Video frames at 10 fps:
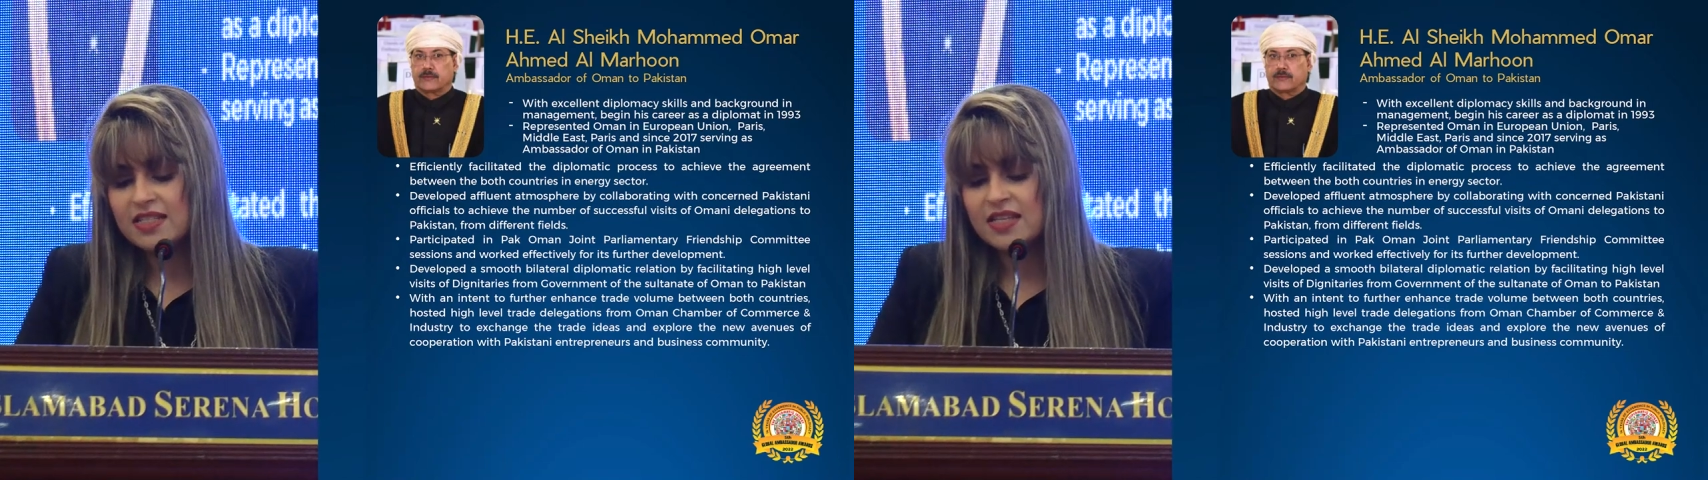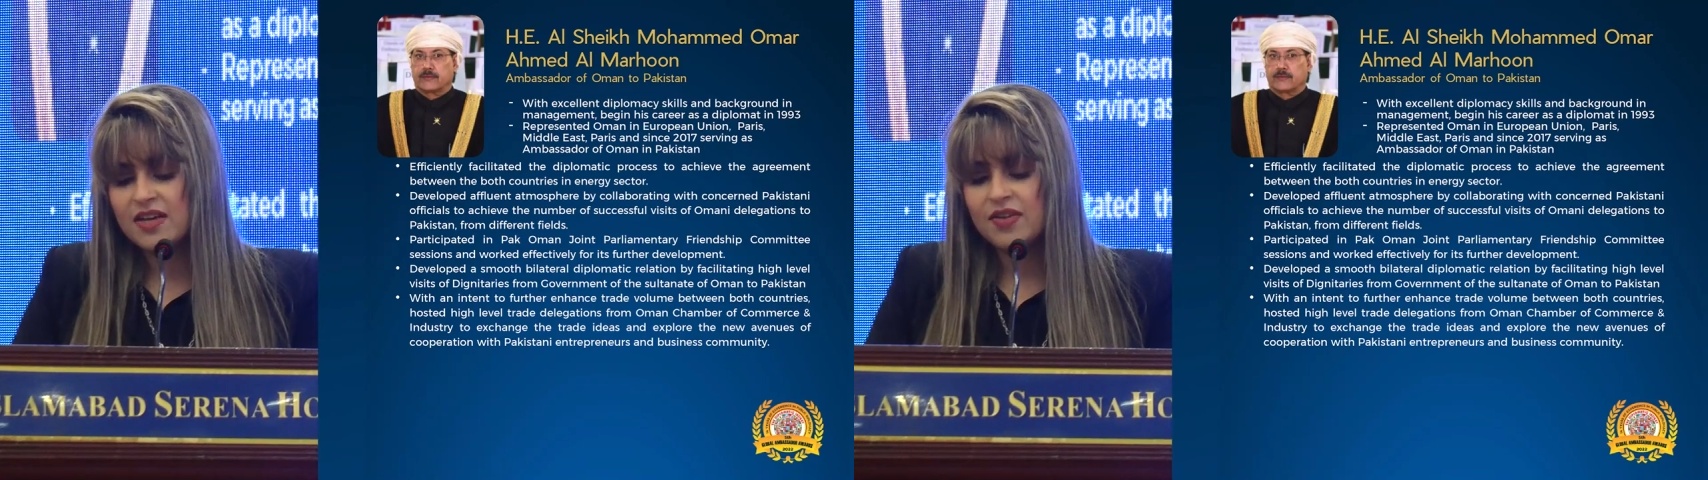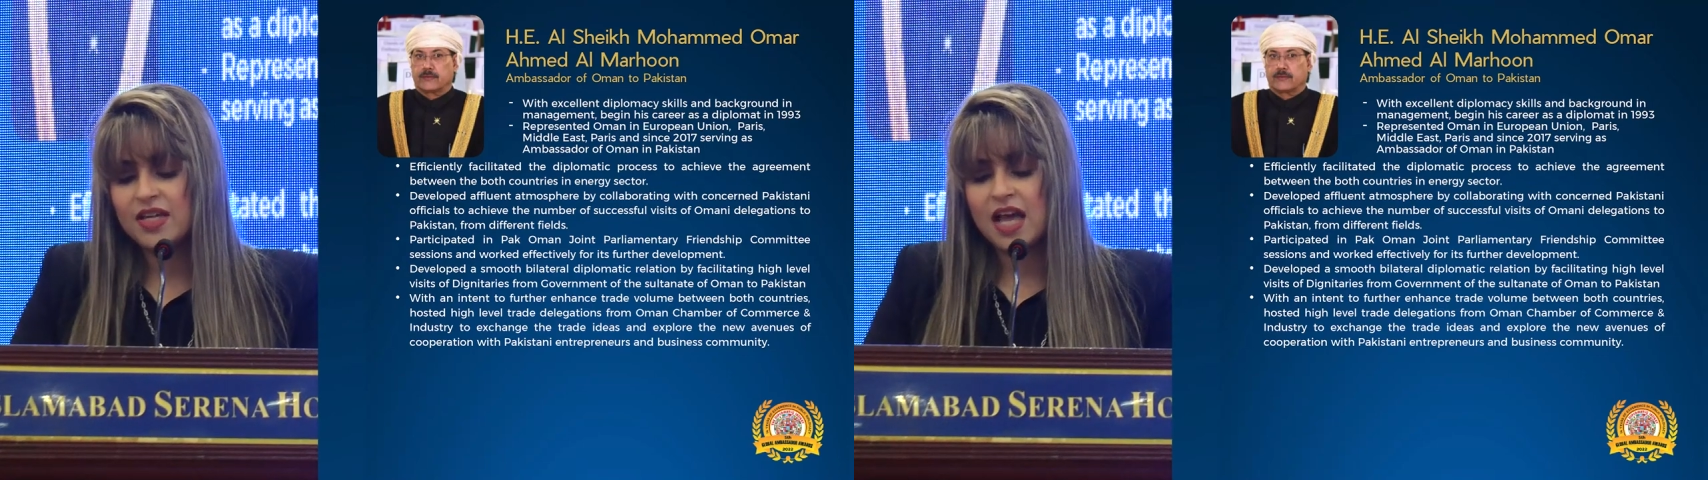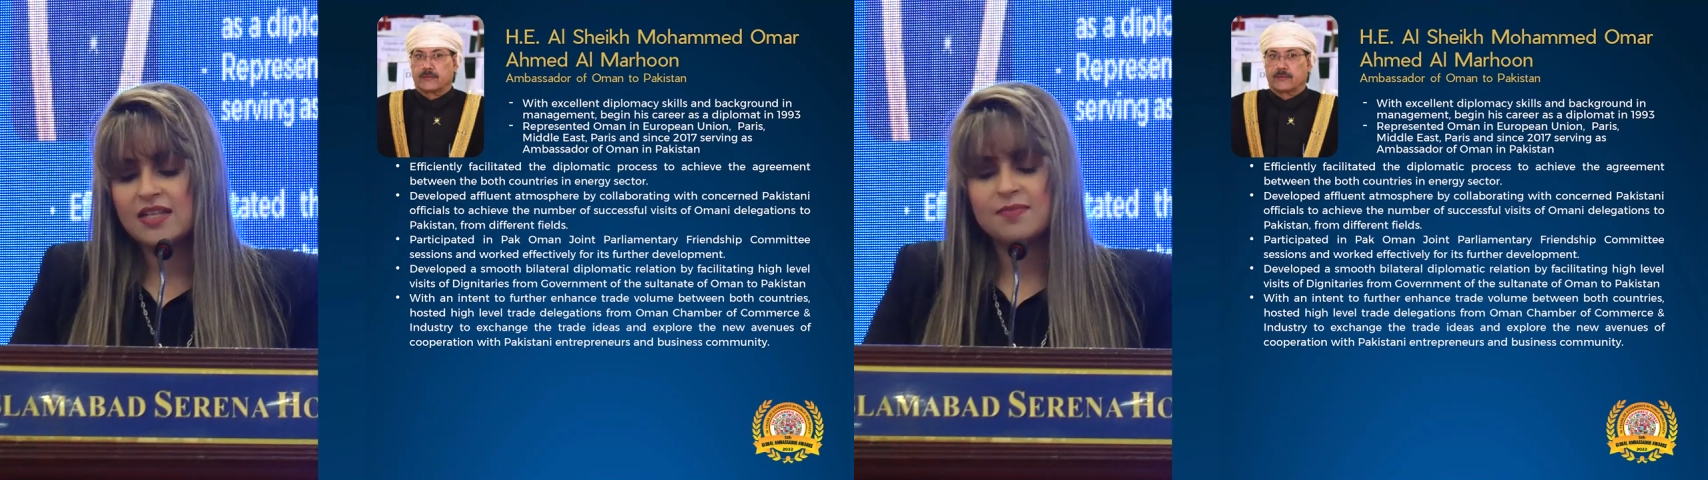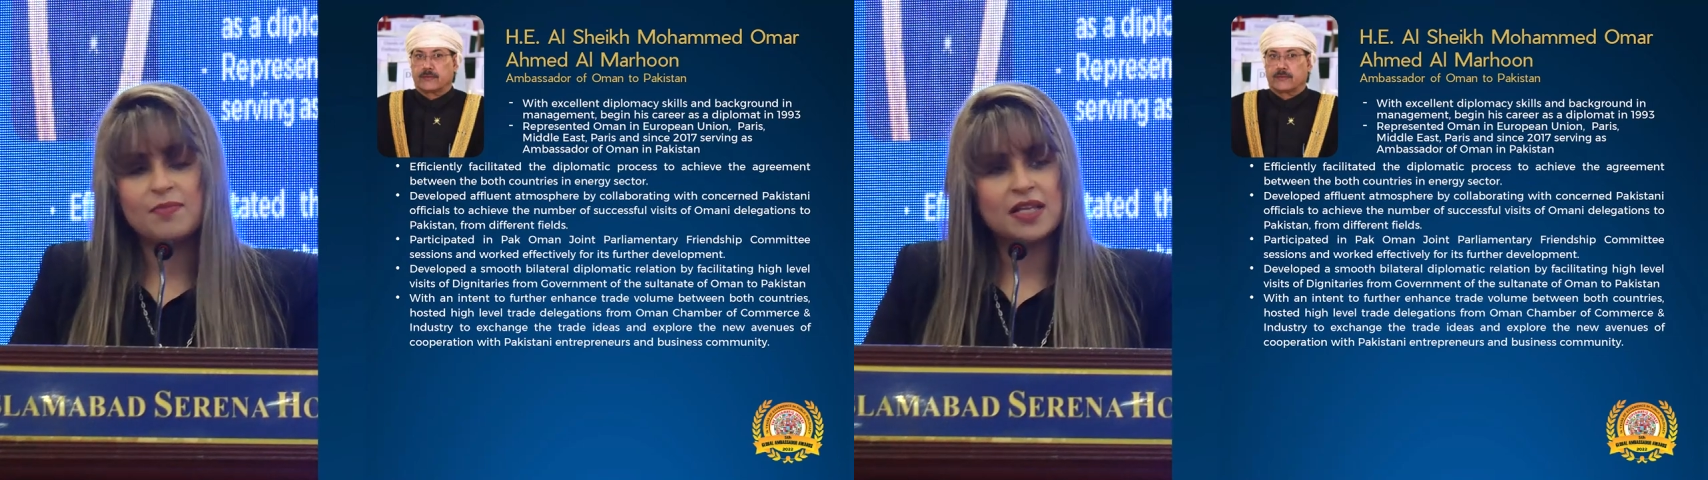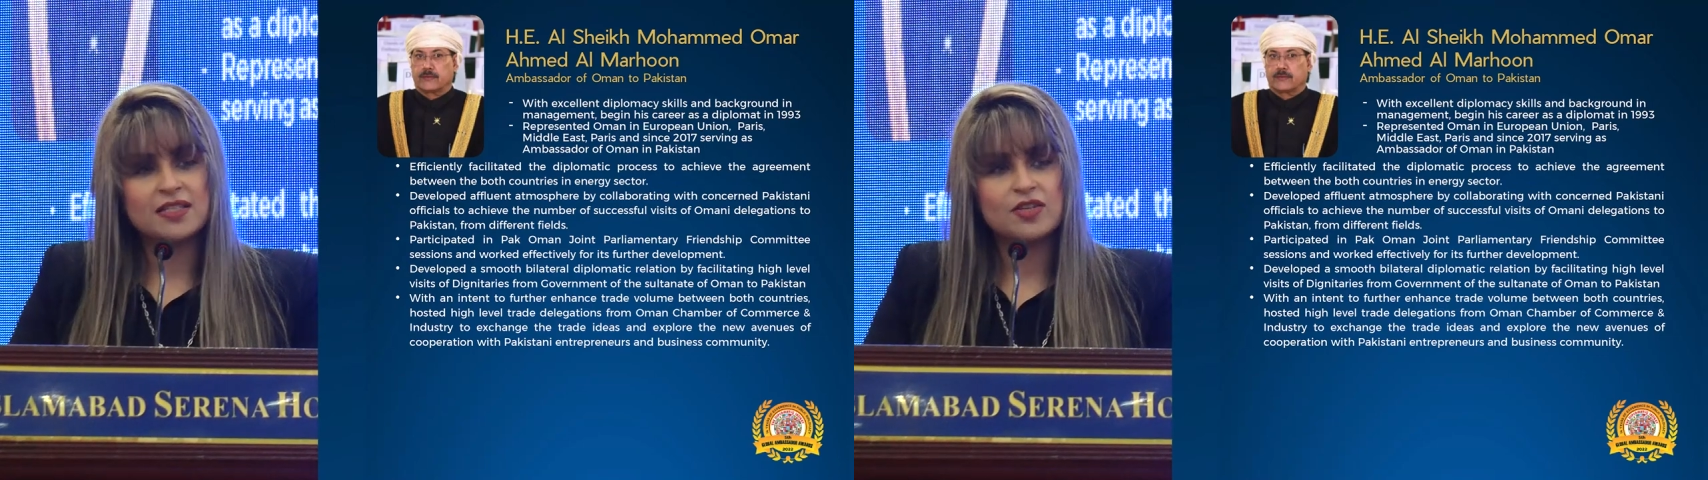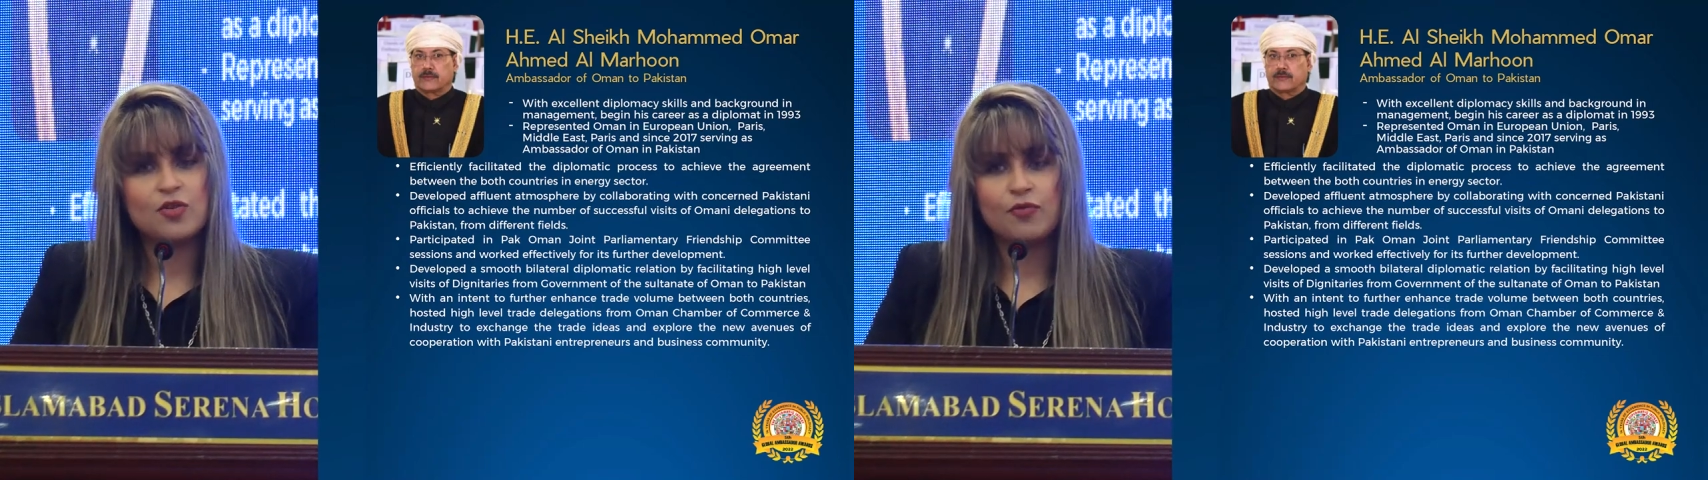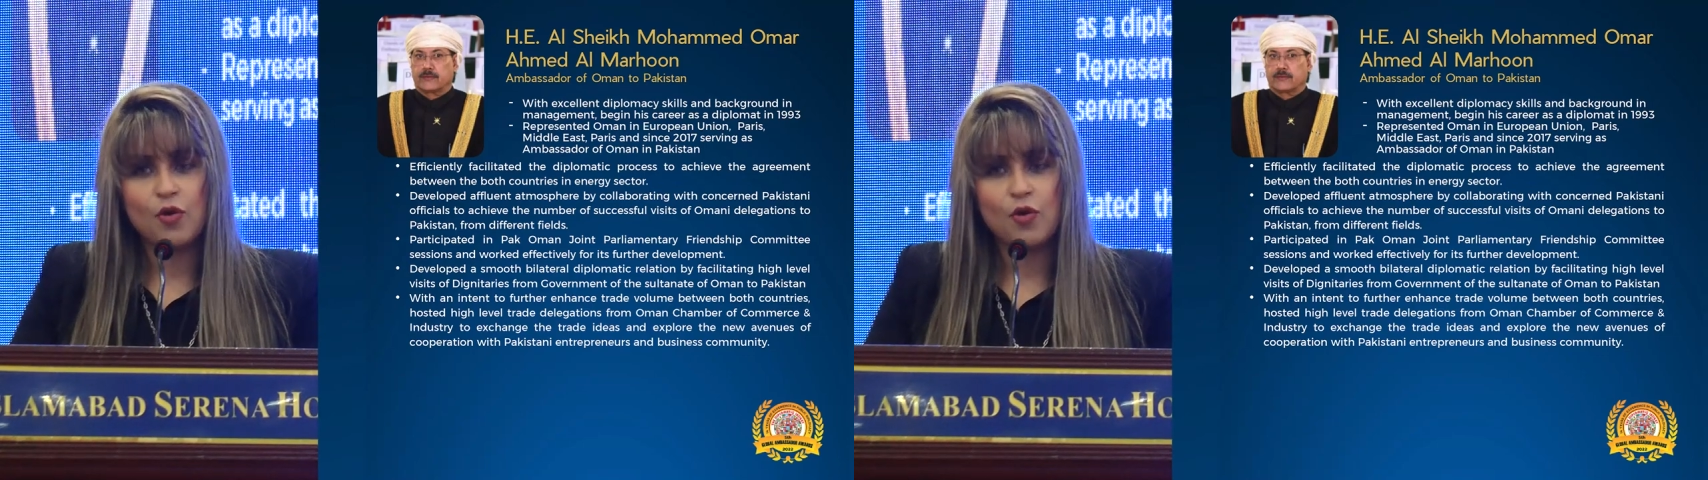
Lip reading: serving as Ambassador of